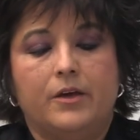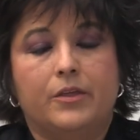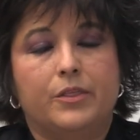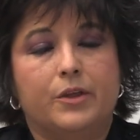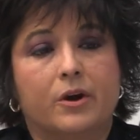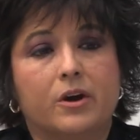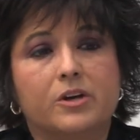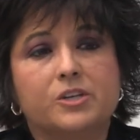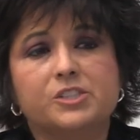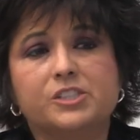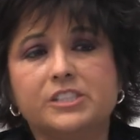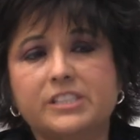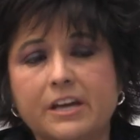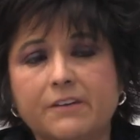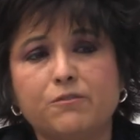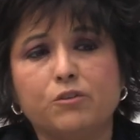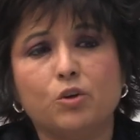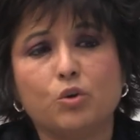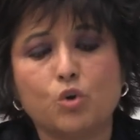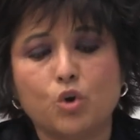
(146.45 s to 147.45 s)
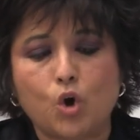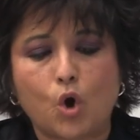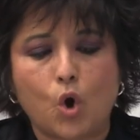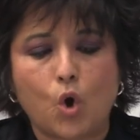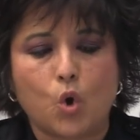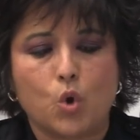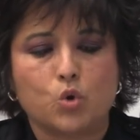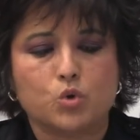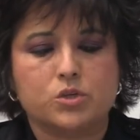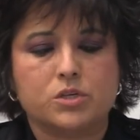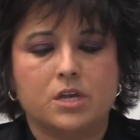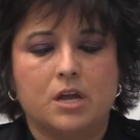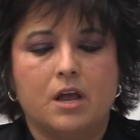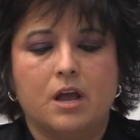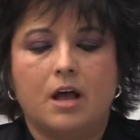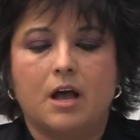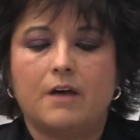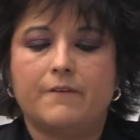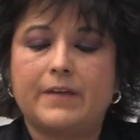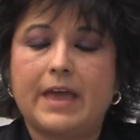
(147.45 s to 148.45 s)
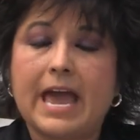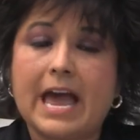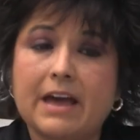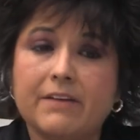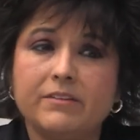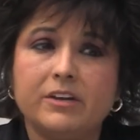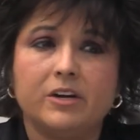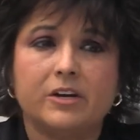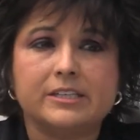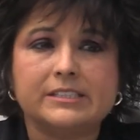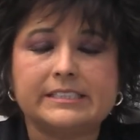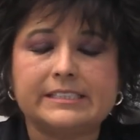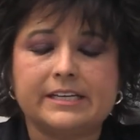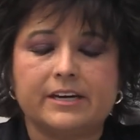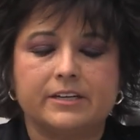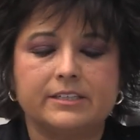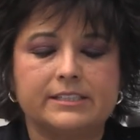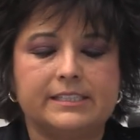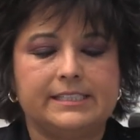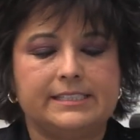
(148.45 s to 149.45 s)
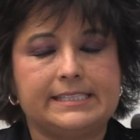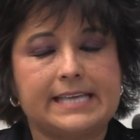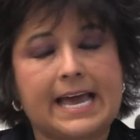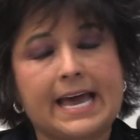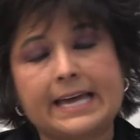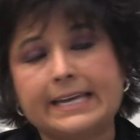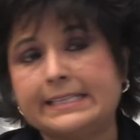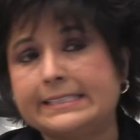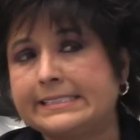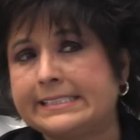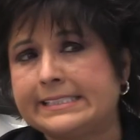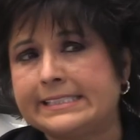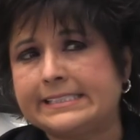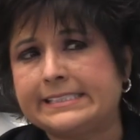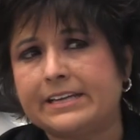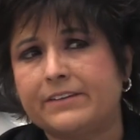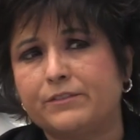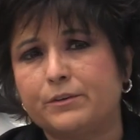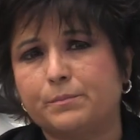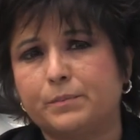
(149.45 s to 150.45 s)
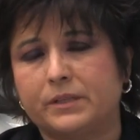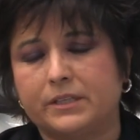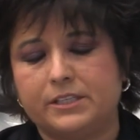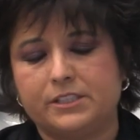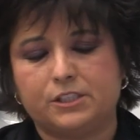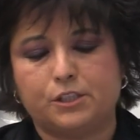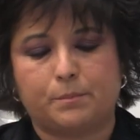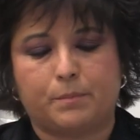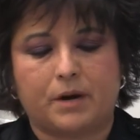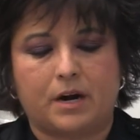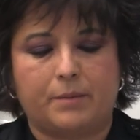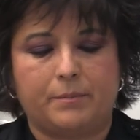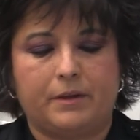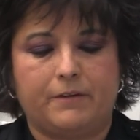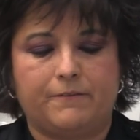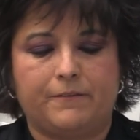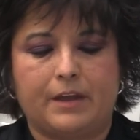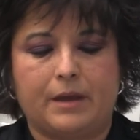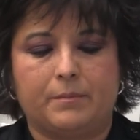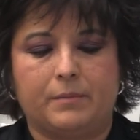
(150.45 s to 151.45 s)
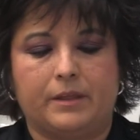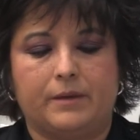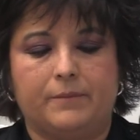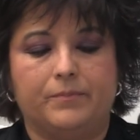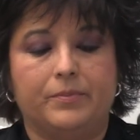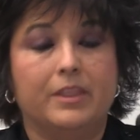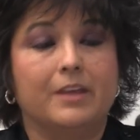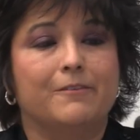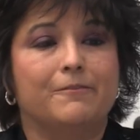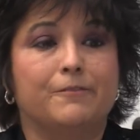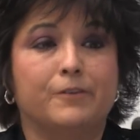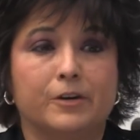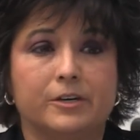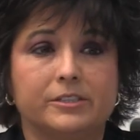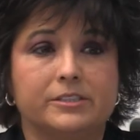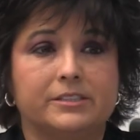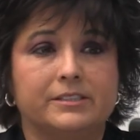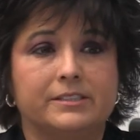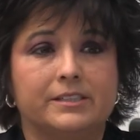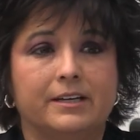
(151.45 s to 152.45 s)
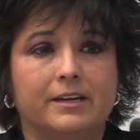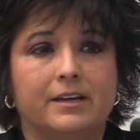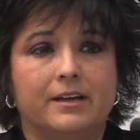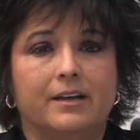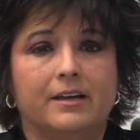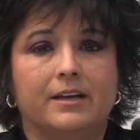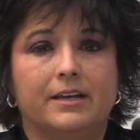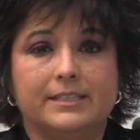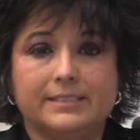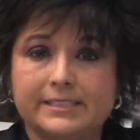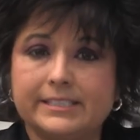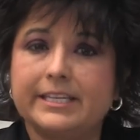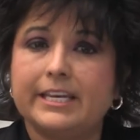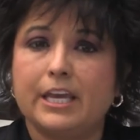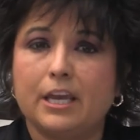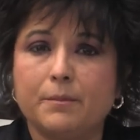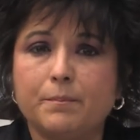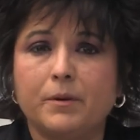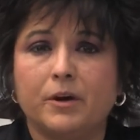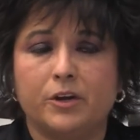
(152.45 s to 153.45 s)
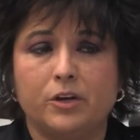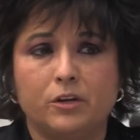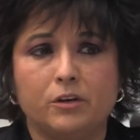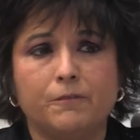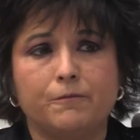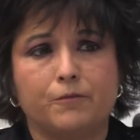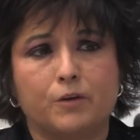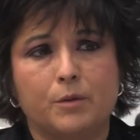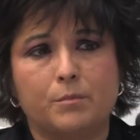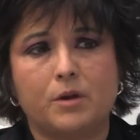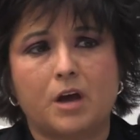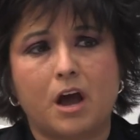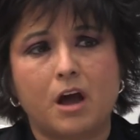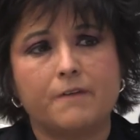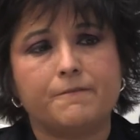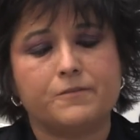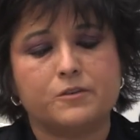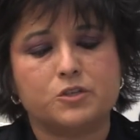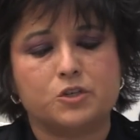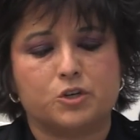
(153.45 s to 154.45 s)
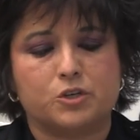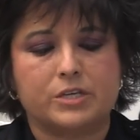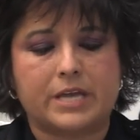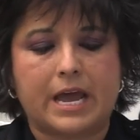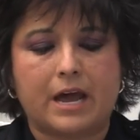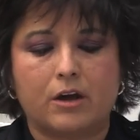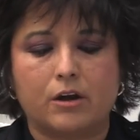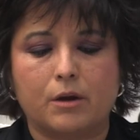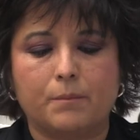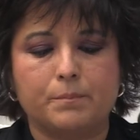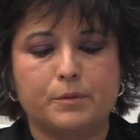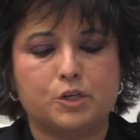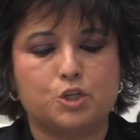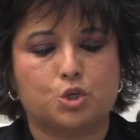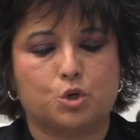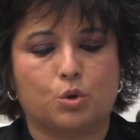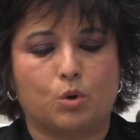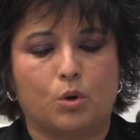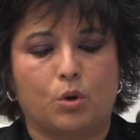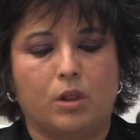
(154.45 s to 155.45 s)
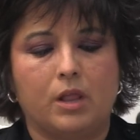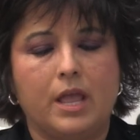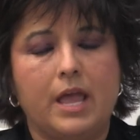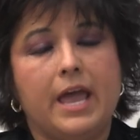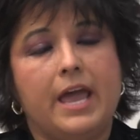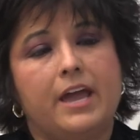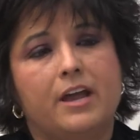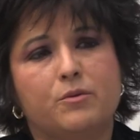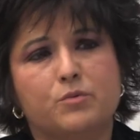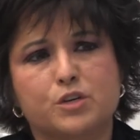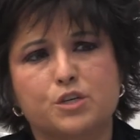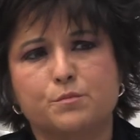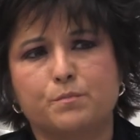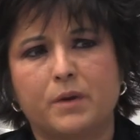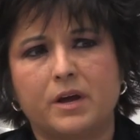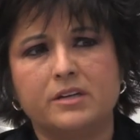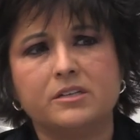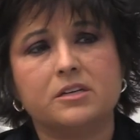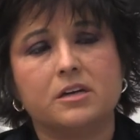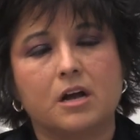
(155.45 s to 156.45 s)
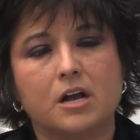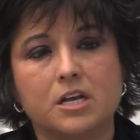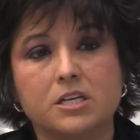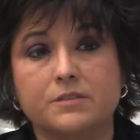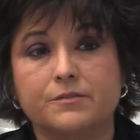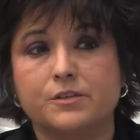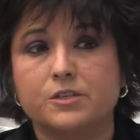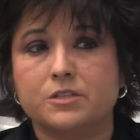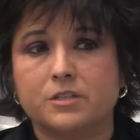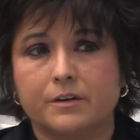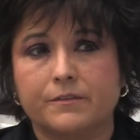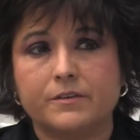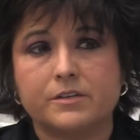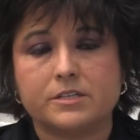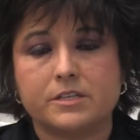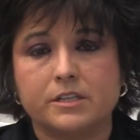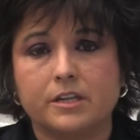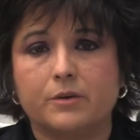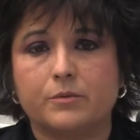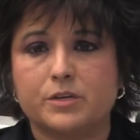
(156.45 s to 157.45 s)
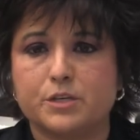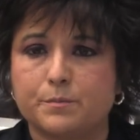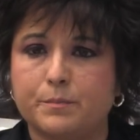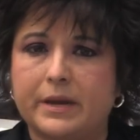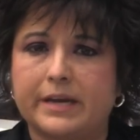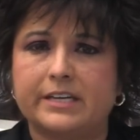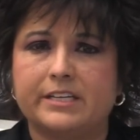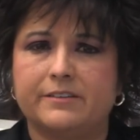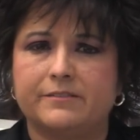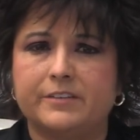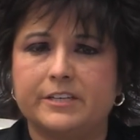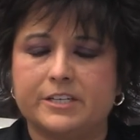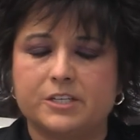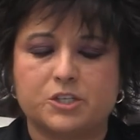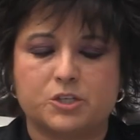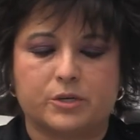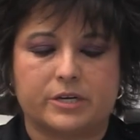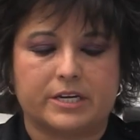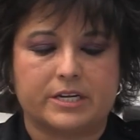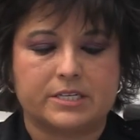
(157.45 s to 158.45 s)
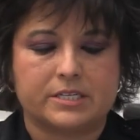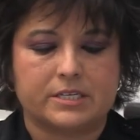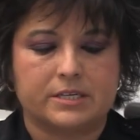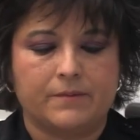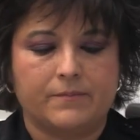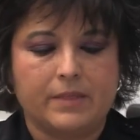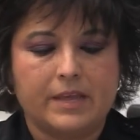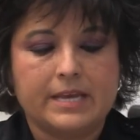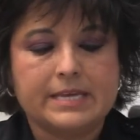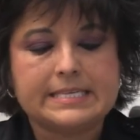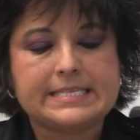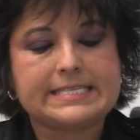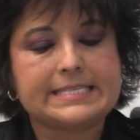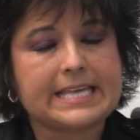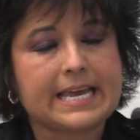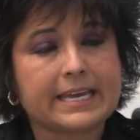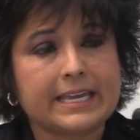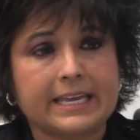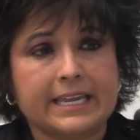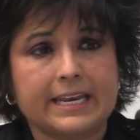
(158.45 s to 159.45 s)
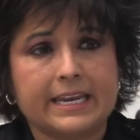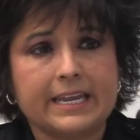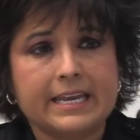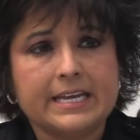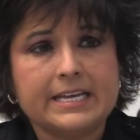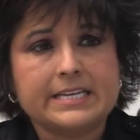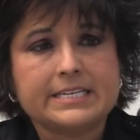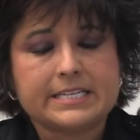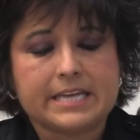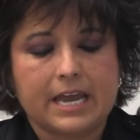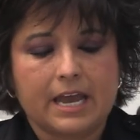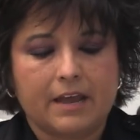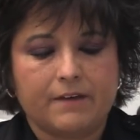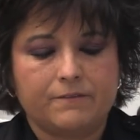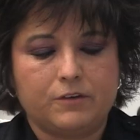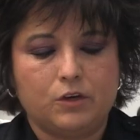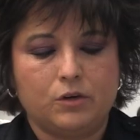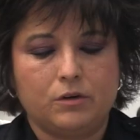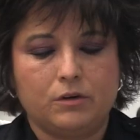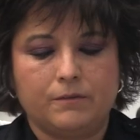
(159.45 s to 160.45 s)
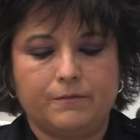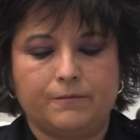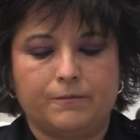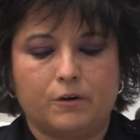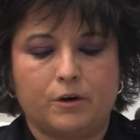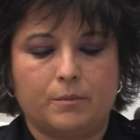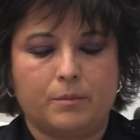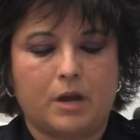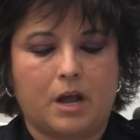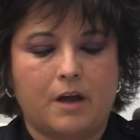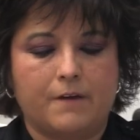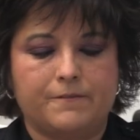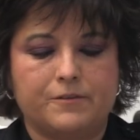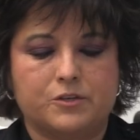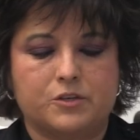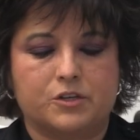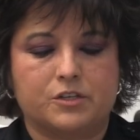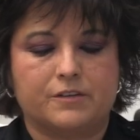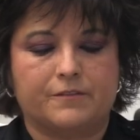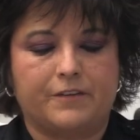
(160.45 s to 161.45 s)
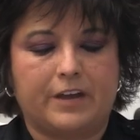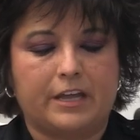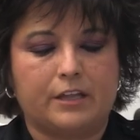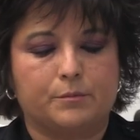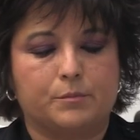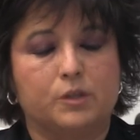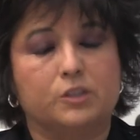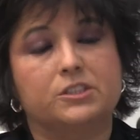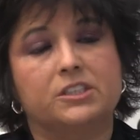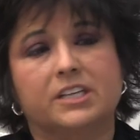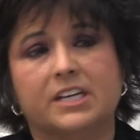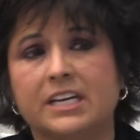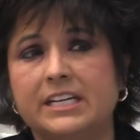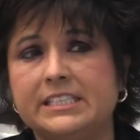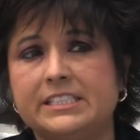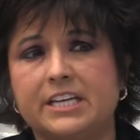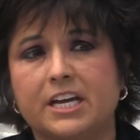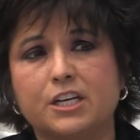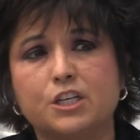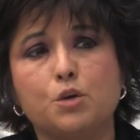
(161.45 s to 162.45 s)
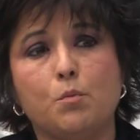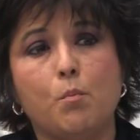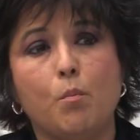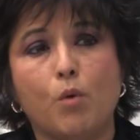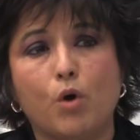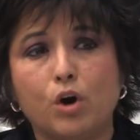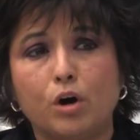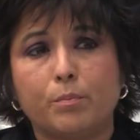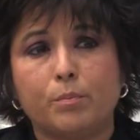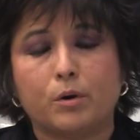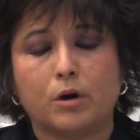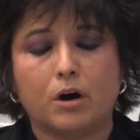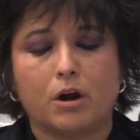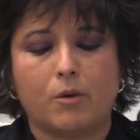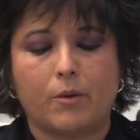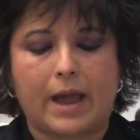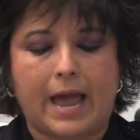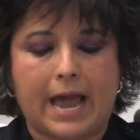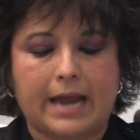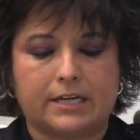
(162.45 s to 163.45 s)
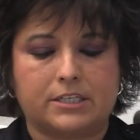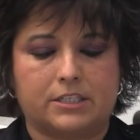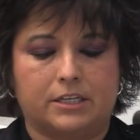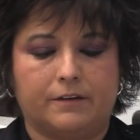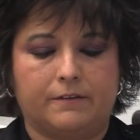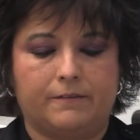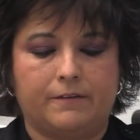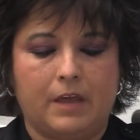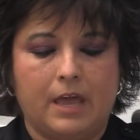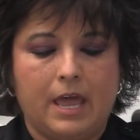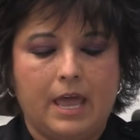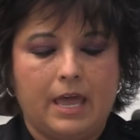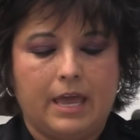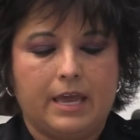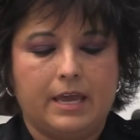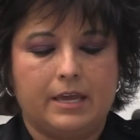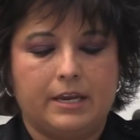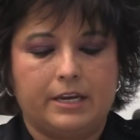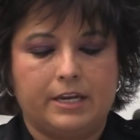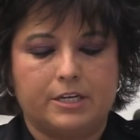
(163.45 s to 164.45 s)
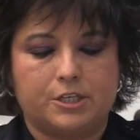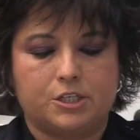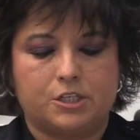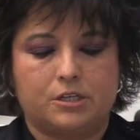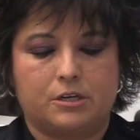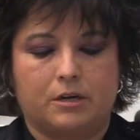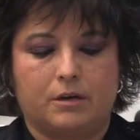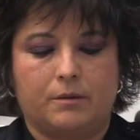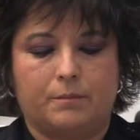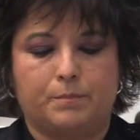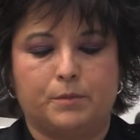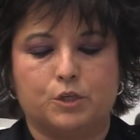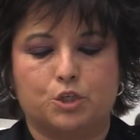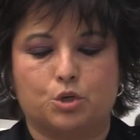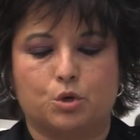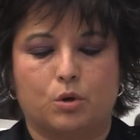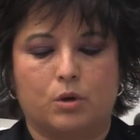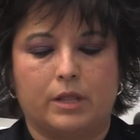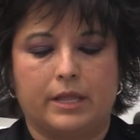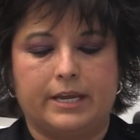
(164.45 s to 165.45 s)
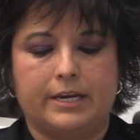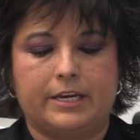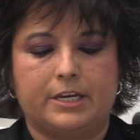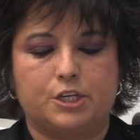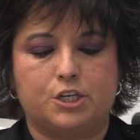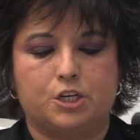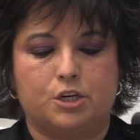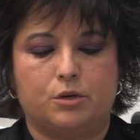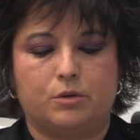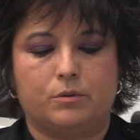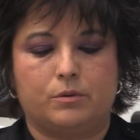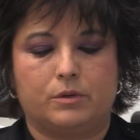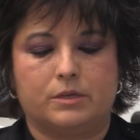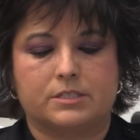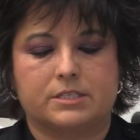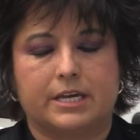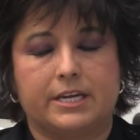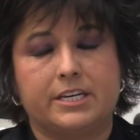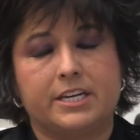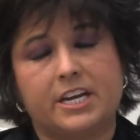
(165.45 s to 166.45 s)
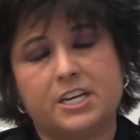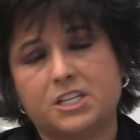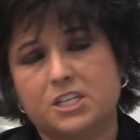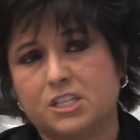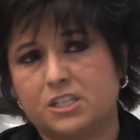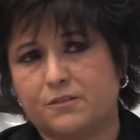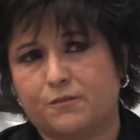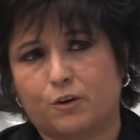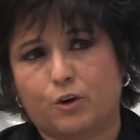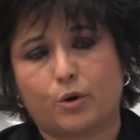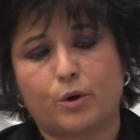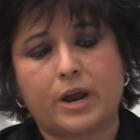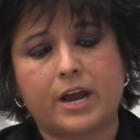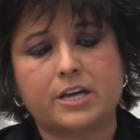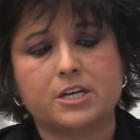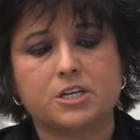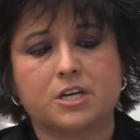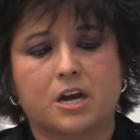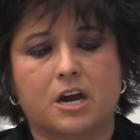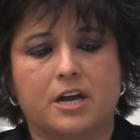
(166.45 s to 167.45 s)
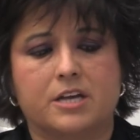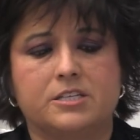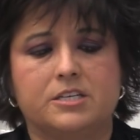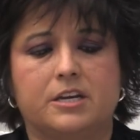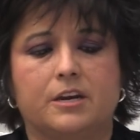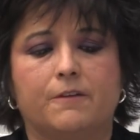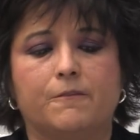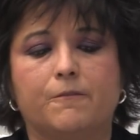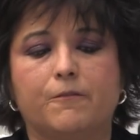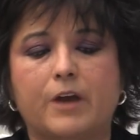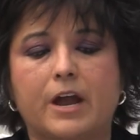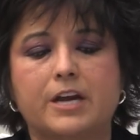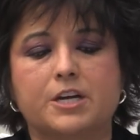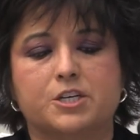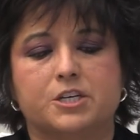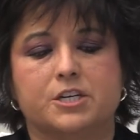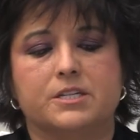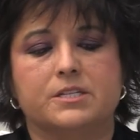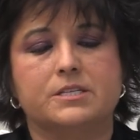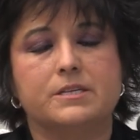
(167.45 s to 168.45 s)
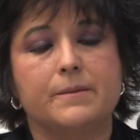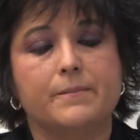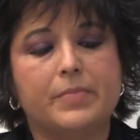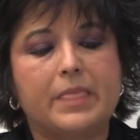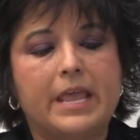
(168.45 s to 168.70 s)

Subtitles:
There are several goals of having our CRTs added to the Denver Police Department family. First is to keep our uniformed officers out on patrol and respond to calls for service in their respective districts. Second, to have uniformed officers available to conduct more proactive and issue citations for crash-causing infractions.